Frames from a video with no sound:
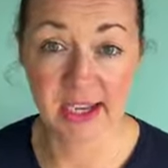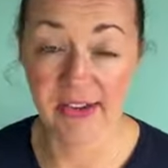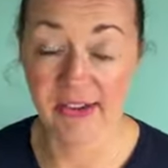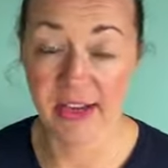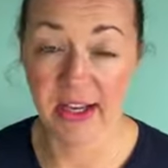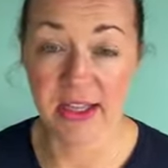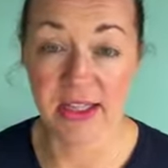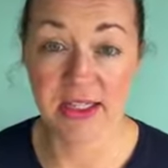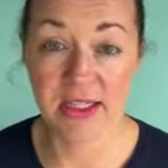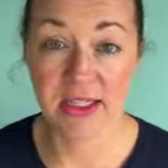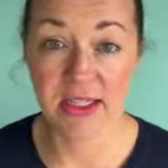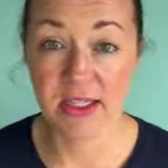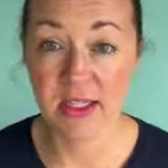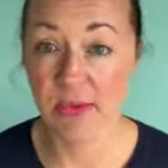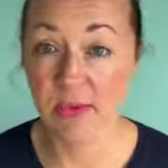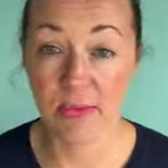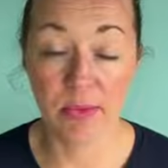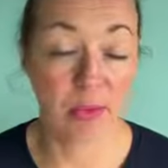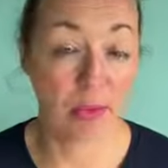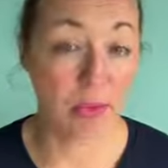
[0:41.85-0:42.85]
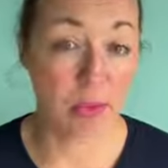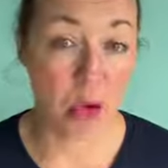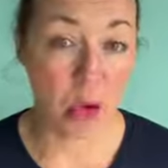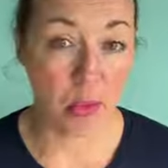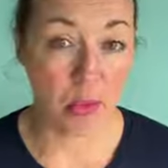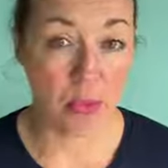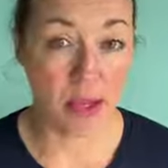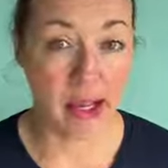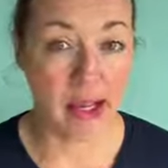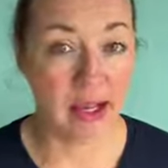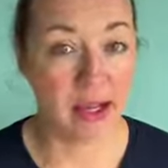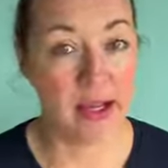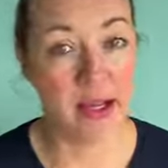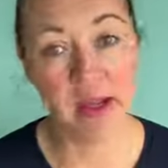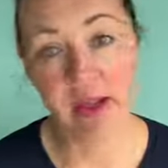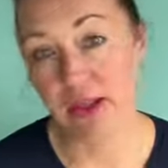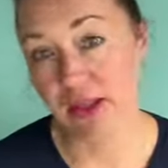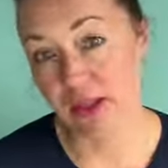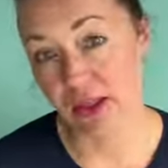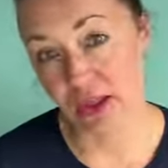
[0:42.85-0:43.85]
if it's the mopping,